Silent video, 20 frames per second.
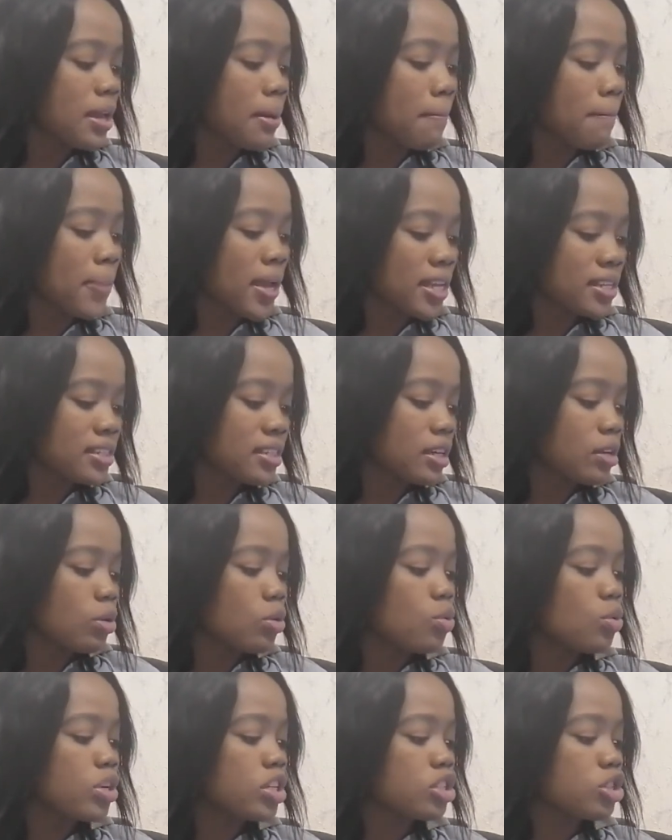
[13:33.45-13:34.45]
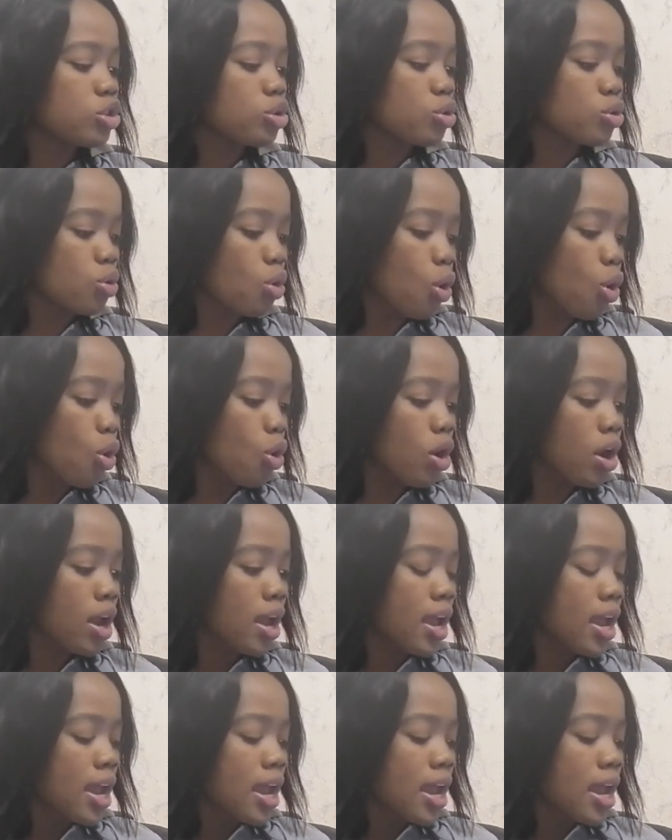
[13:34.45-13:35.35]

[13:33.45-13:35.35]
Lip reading: a person who is strong